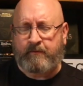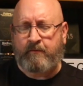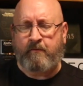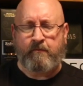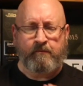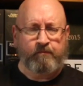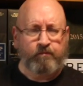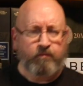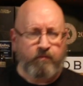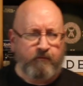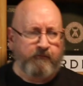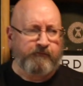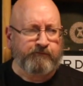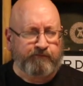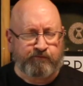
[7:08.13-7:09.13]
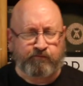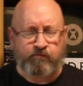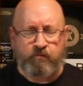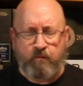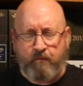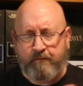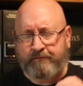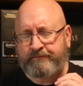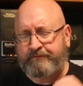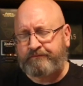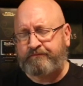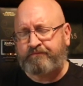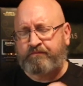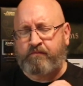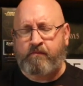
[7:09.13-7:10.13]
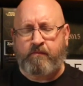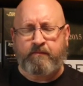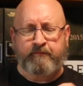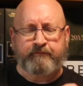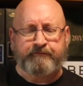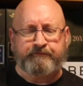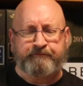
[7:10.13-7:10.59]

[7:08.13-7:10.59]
Mm. Mm -mm, mm, mm, mm